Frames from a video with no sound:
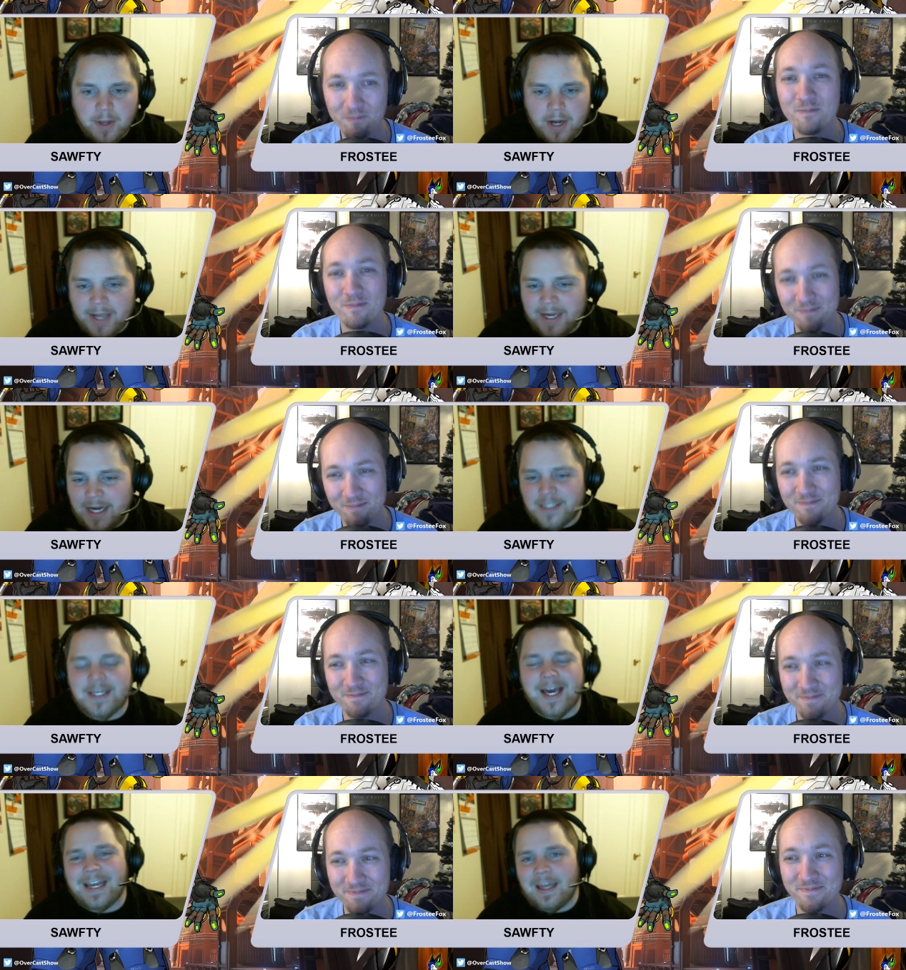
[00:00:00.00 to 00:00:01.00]
Speaker 1: but i
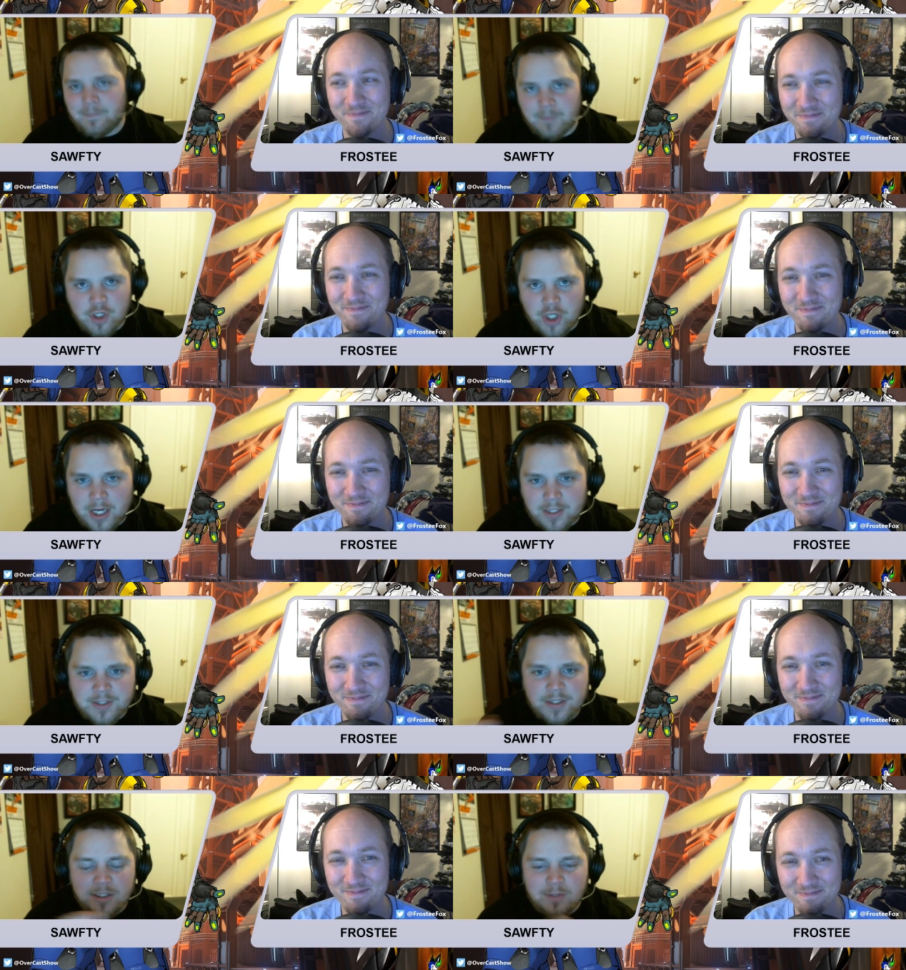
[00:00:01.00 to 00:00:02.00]
guess you got to give them a
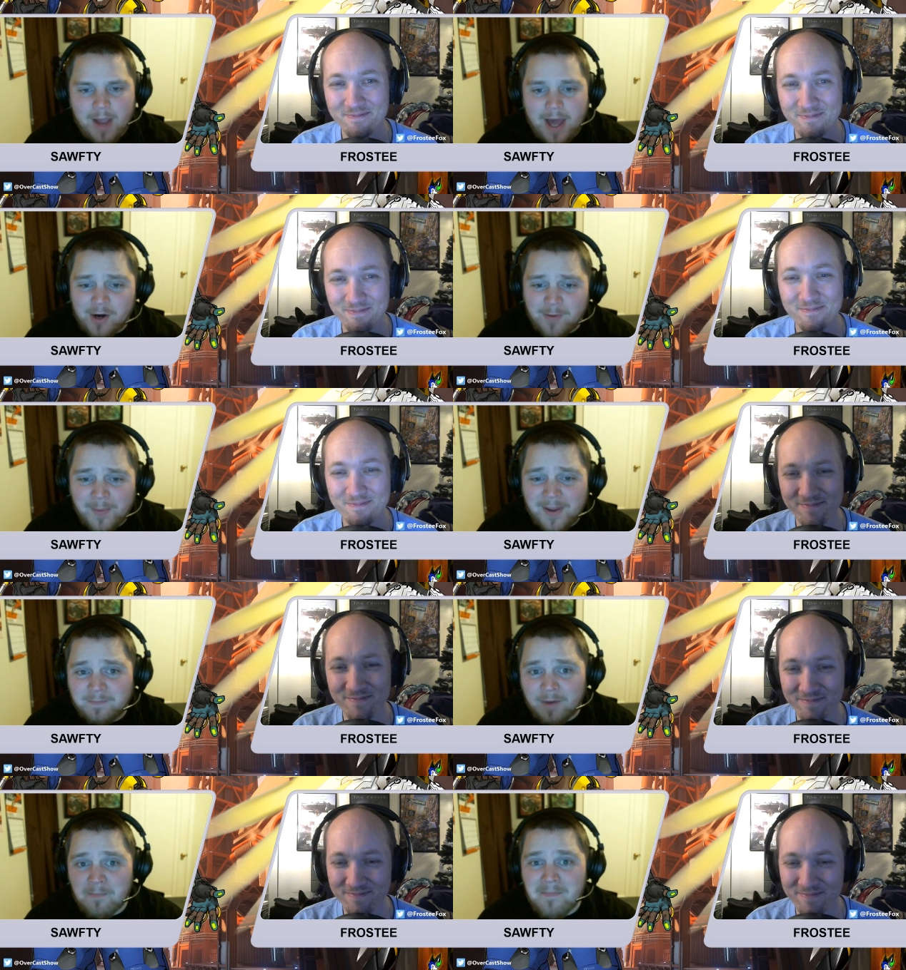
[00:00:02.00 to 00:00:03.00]
chance so i, mean, I don't know,
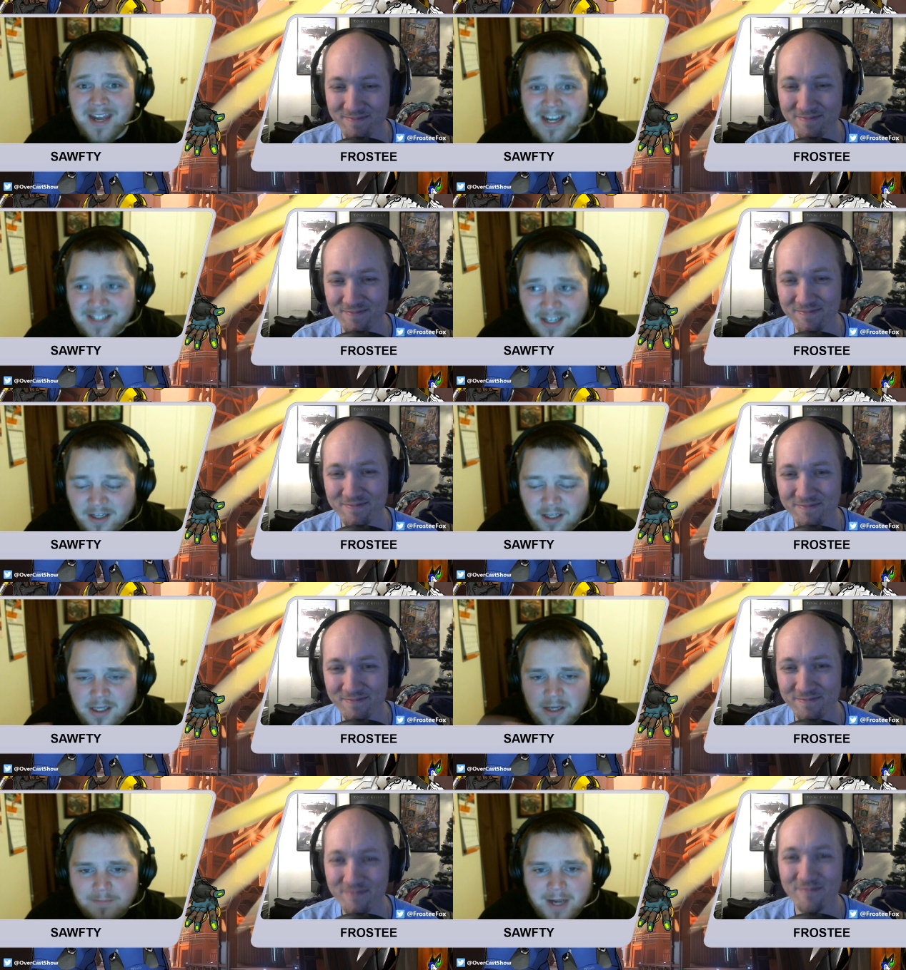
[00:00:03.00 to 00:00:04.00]
maybe give them a minute
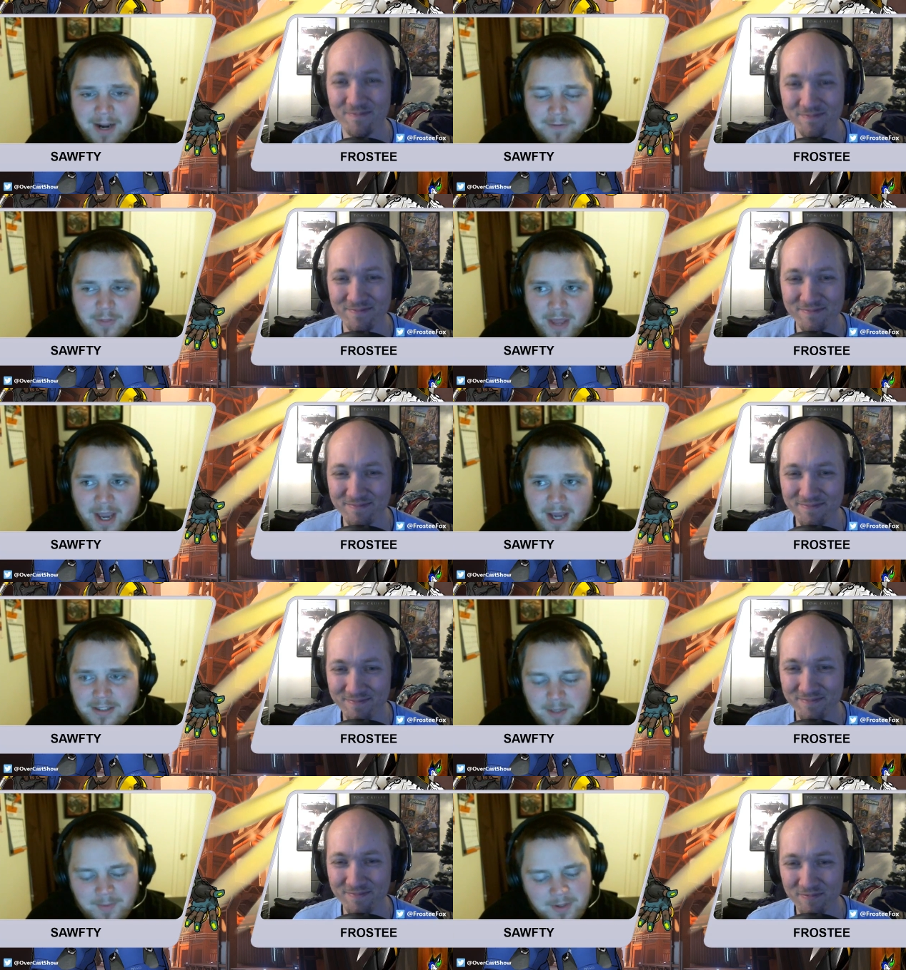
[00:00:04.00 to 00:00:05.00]
mm-hmm. but after
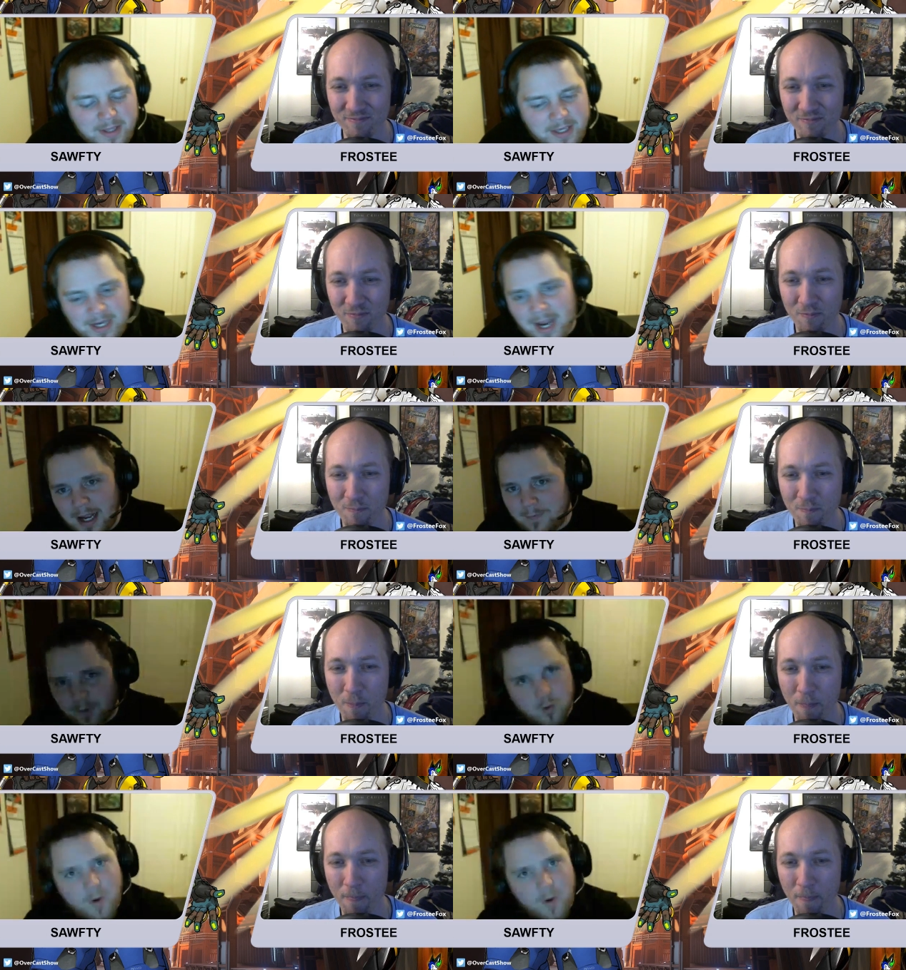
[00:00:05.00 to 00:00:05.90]
that i mean they can hide for